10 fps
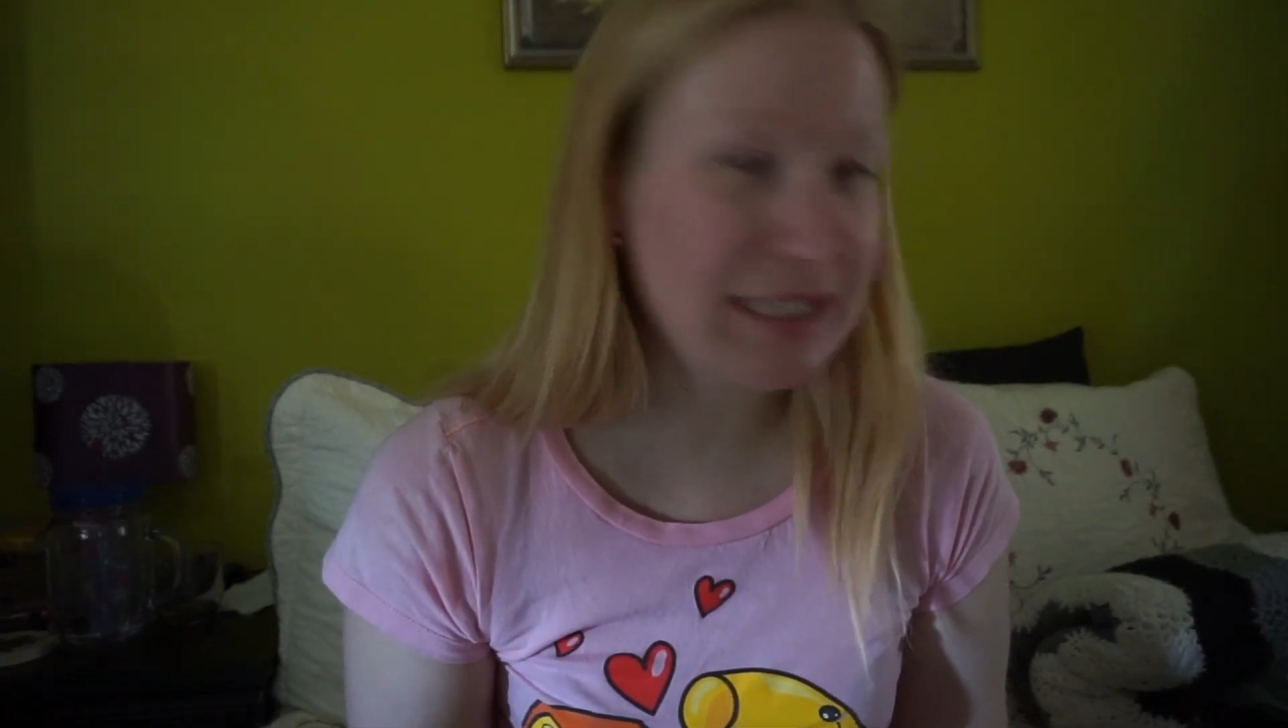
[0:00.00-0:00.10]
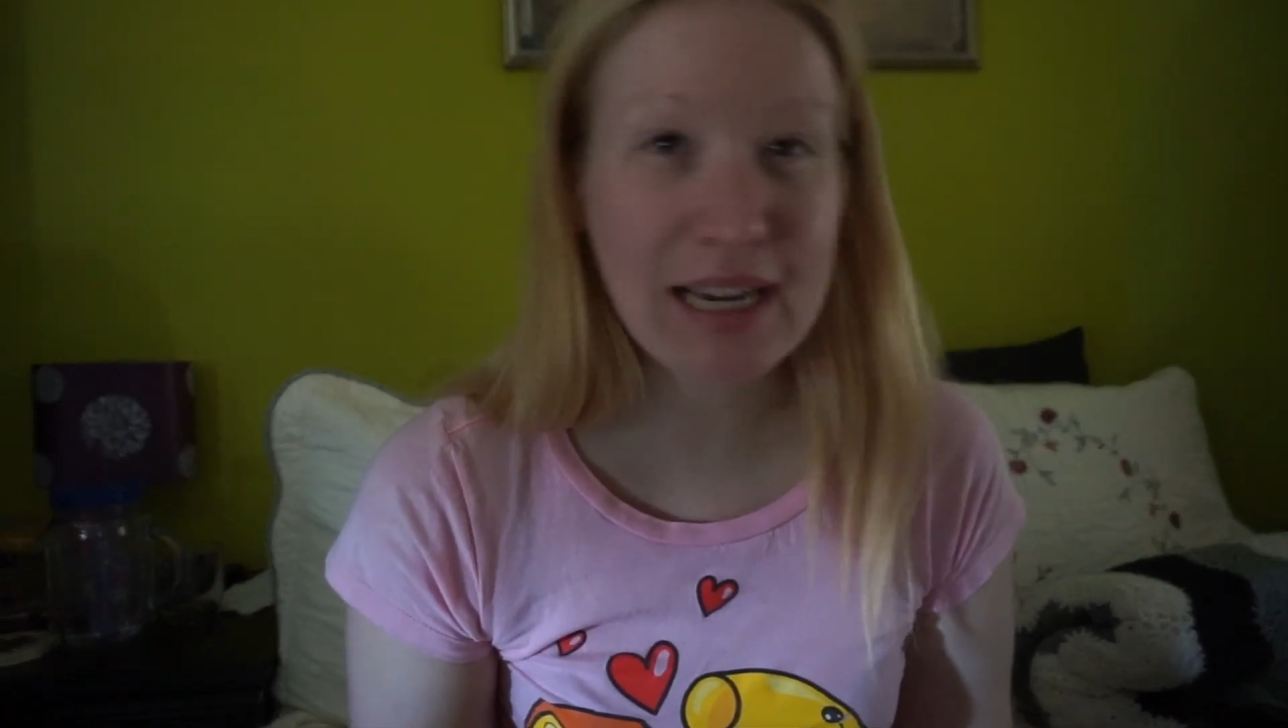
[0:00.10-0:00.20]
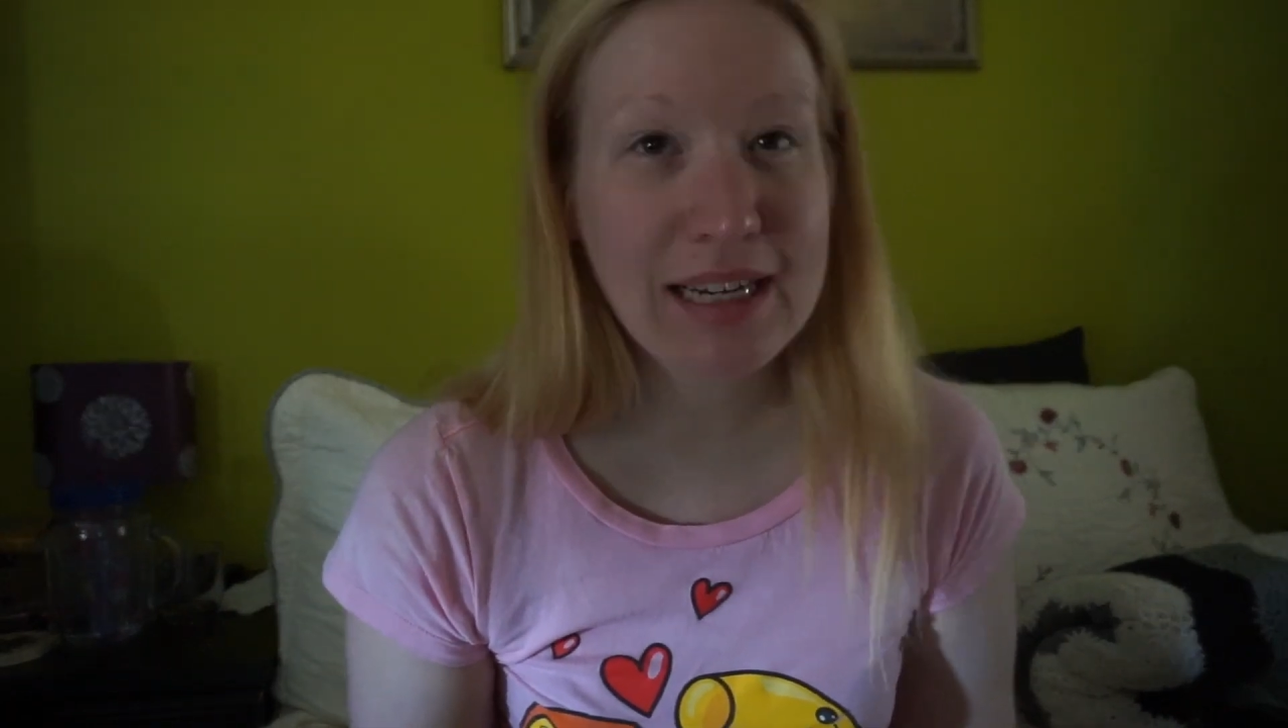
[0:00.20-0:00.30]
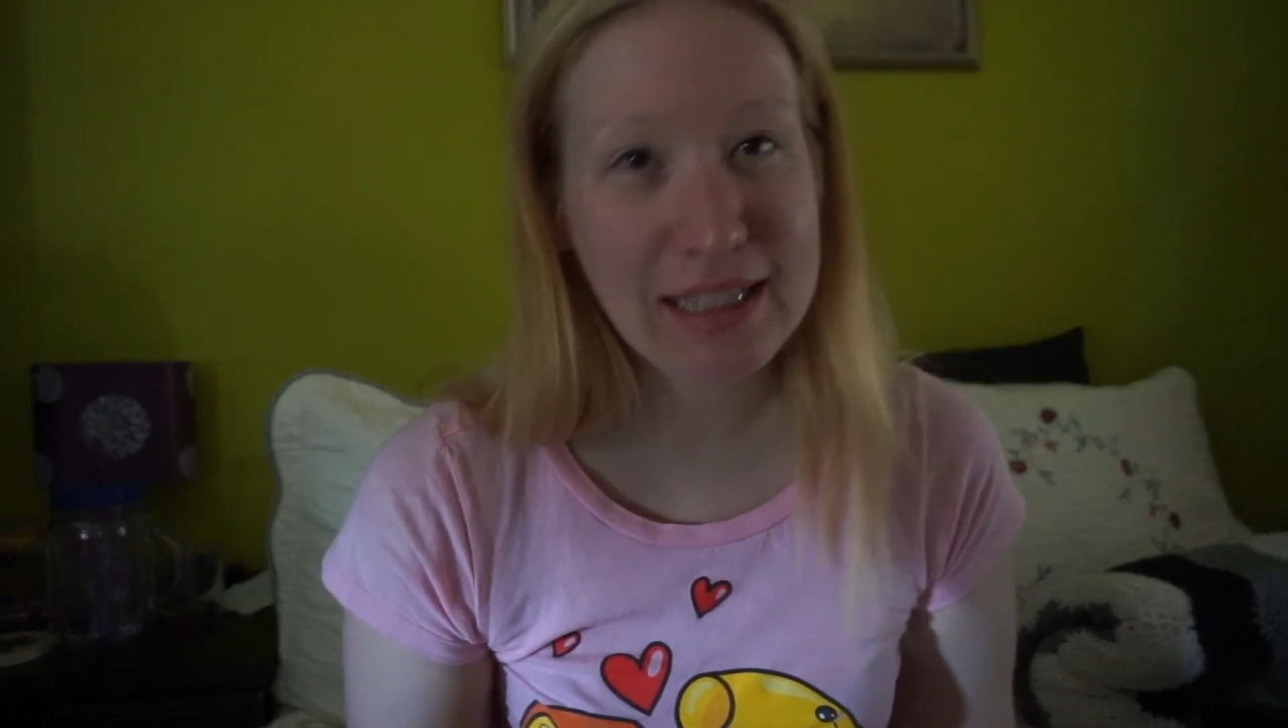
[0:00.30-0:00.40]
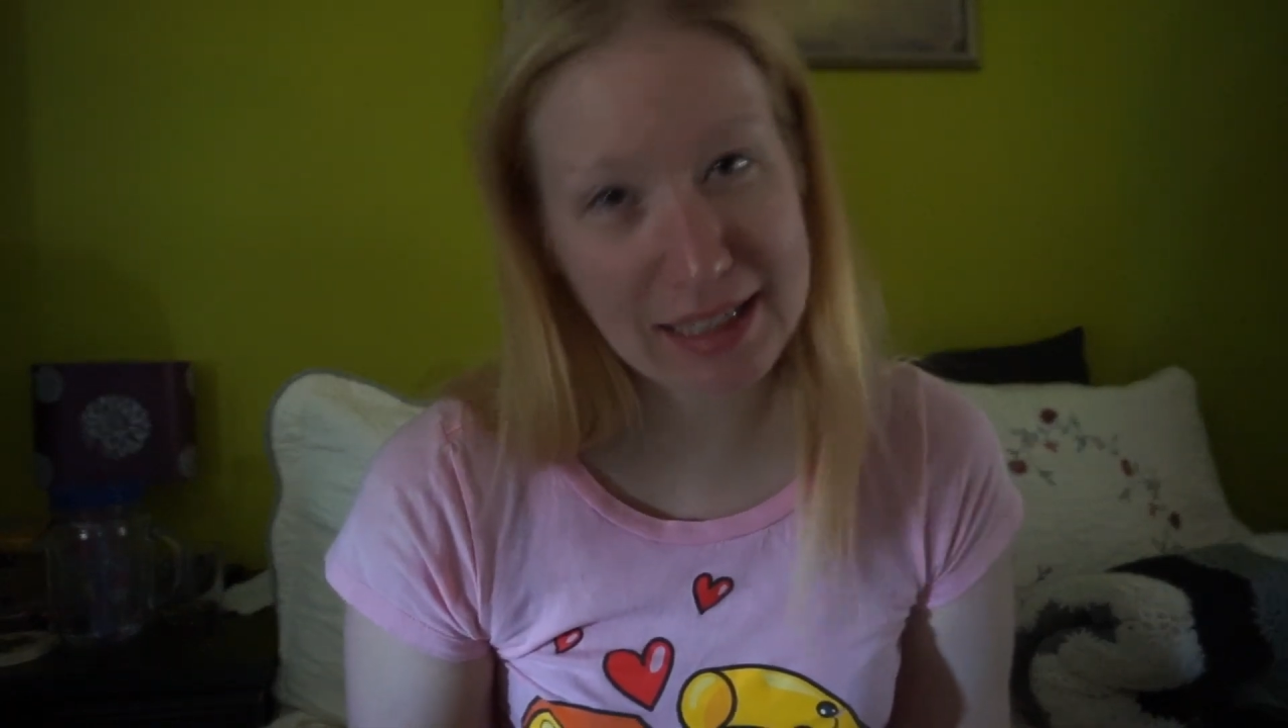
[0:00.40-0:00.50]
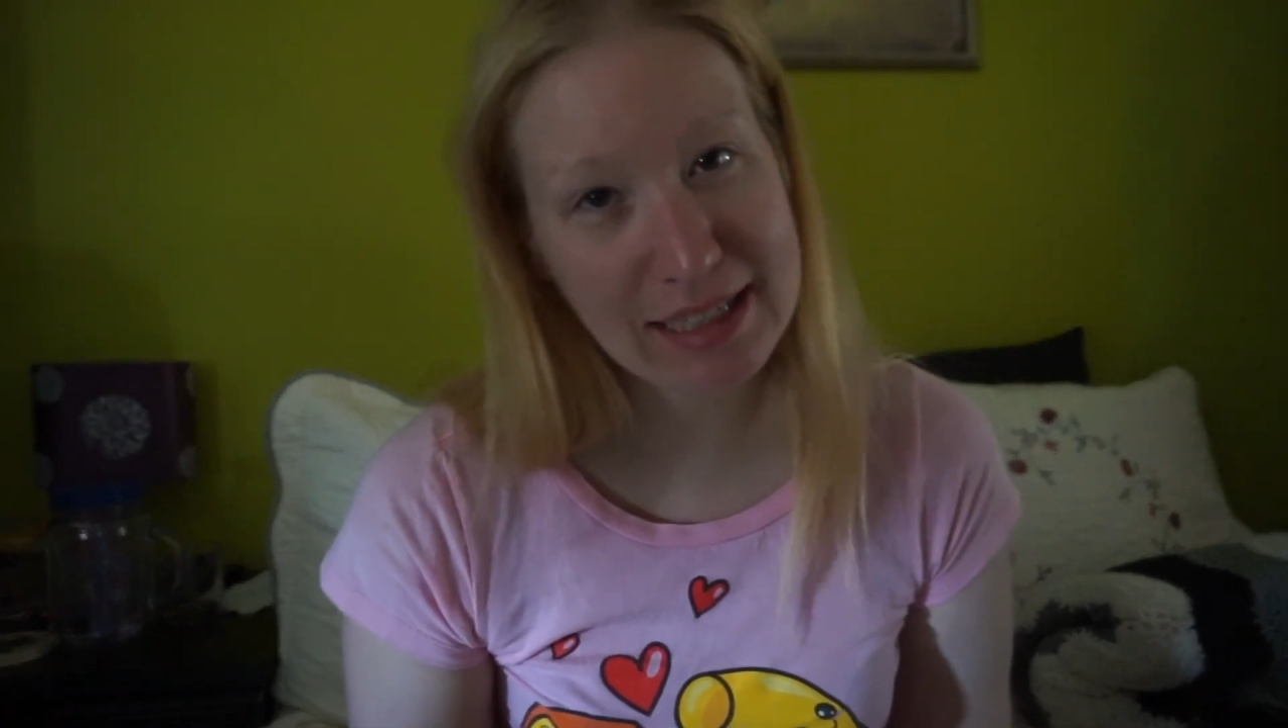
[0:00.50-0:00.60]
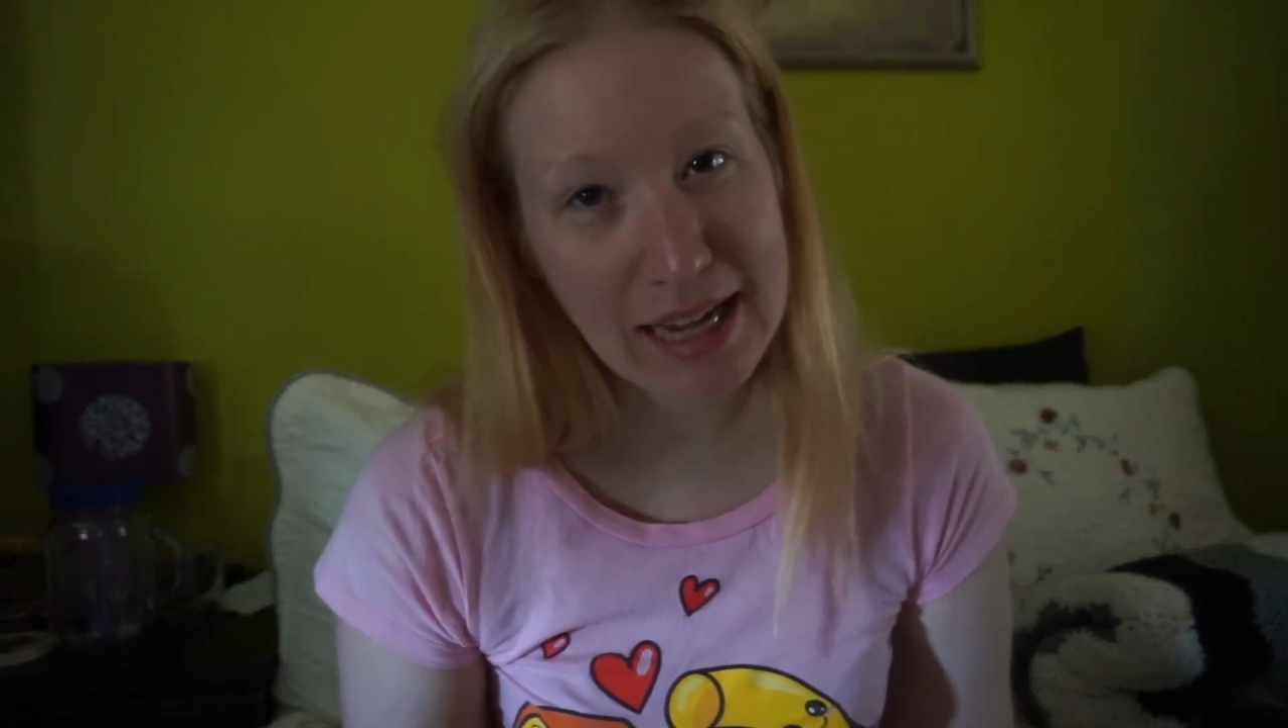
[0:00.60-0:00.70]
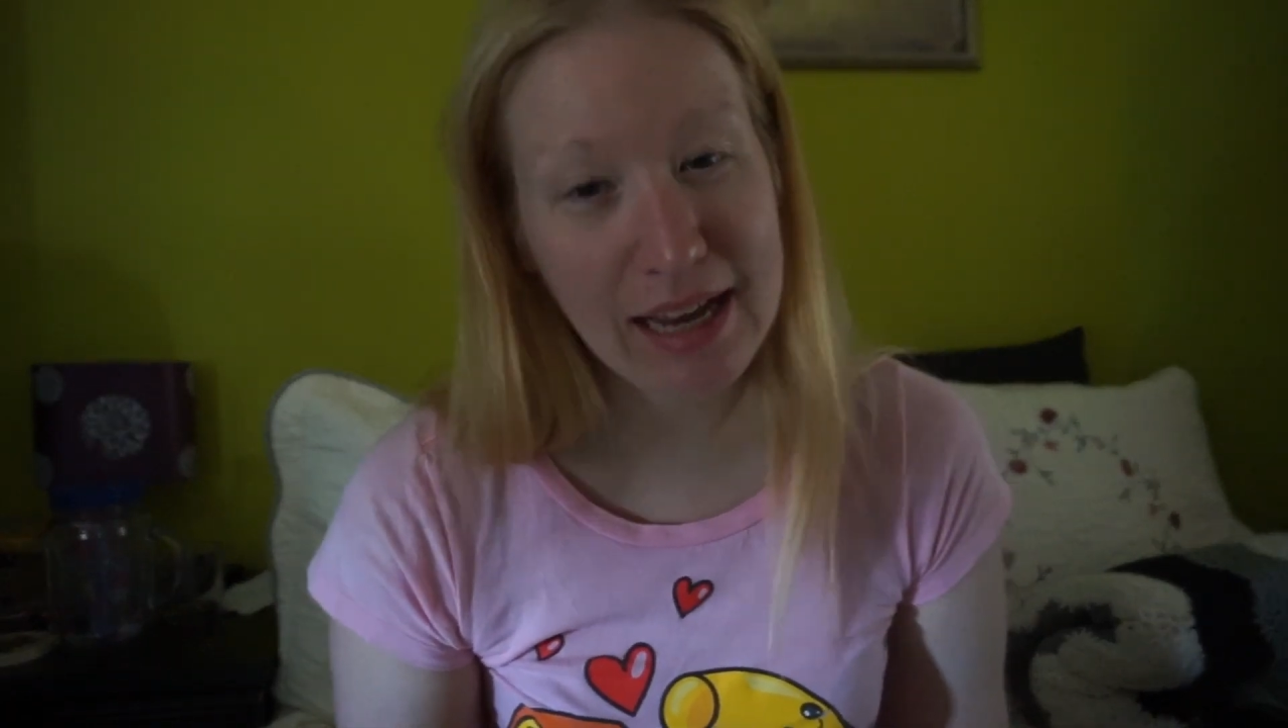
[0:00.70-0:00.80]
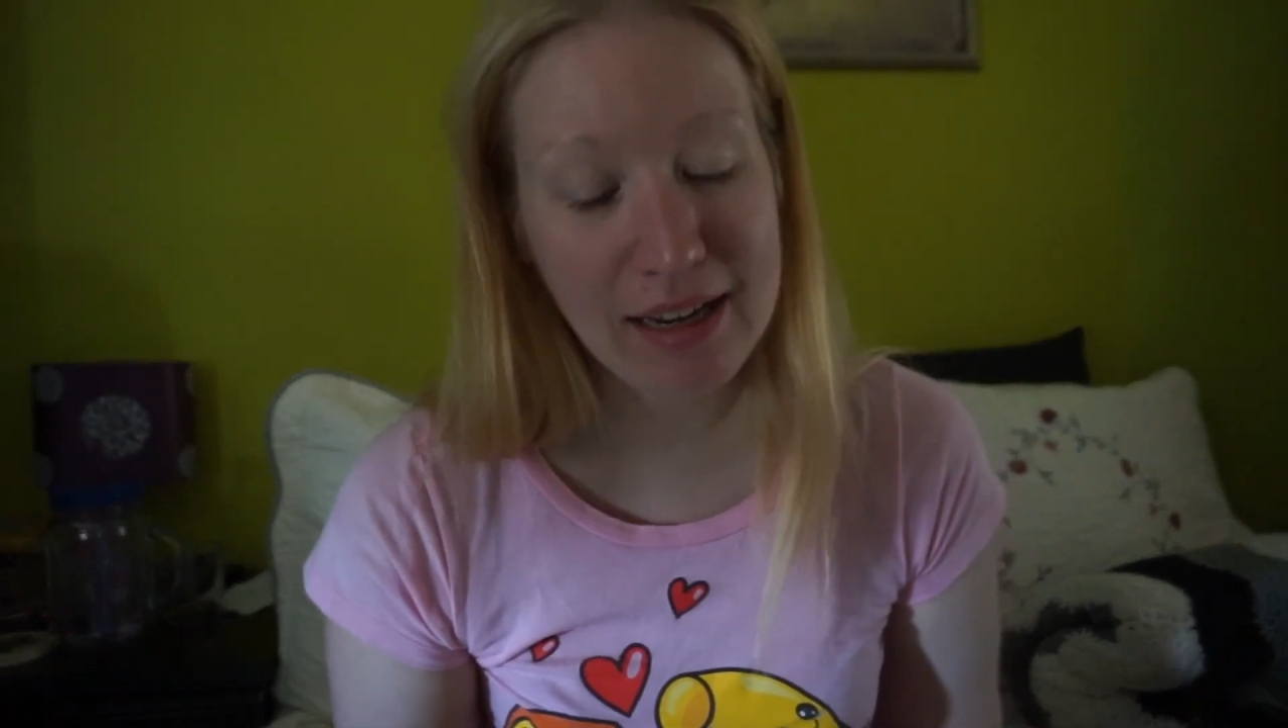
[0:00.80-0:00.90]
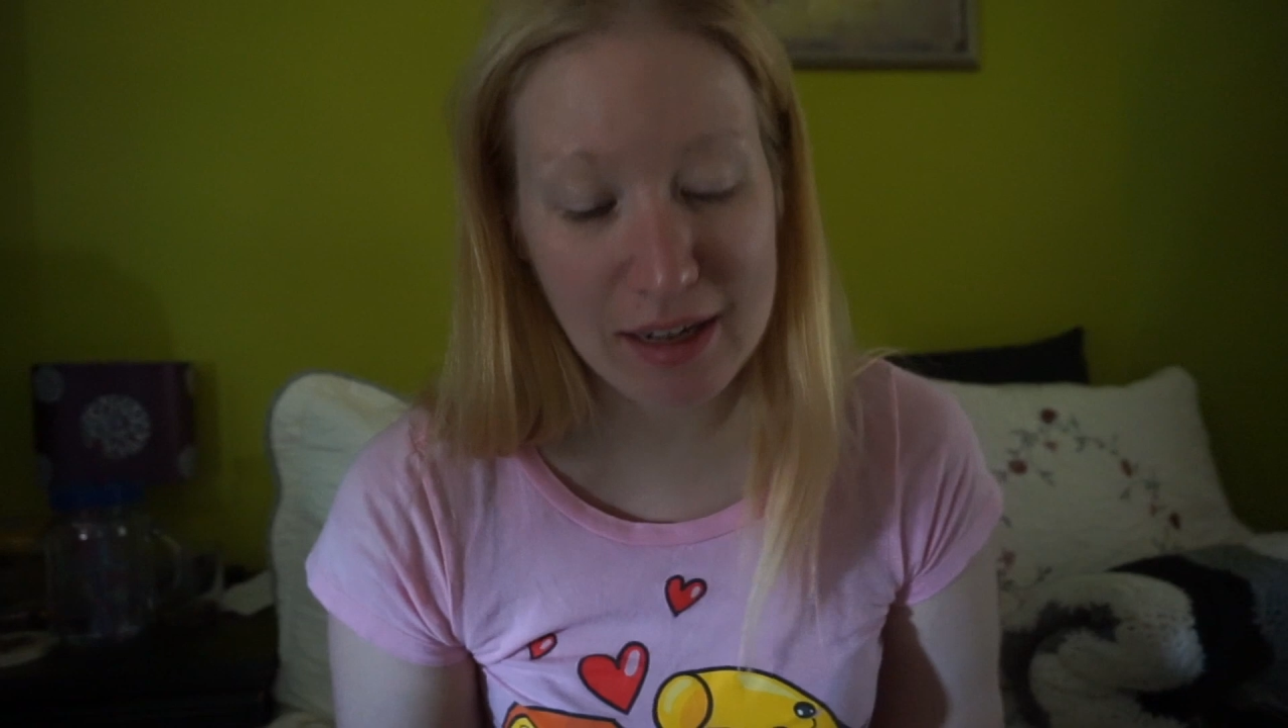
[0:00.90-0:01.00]
technically
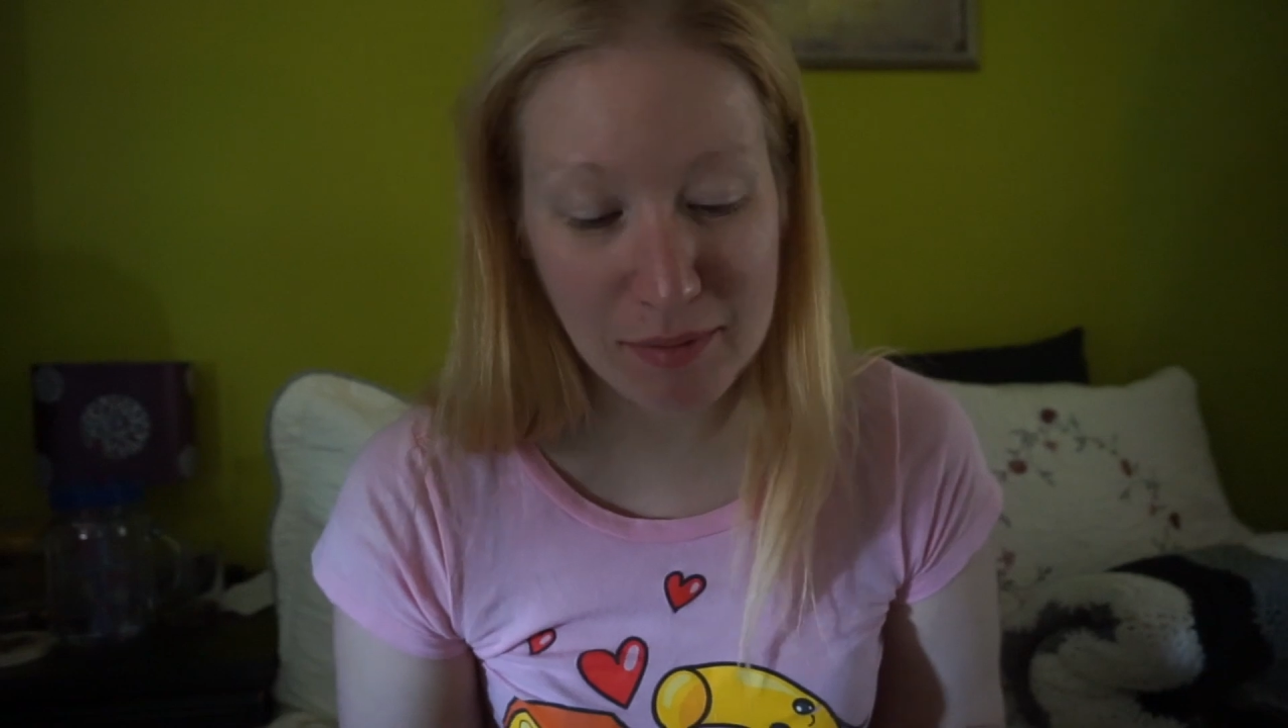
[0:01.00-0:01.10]
10,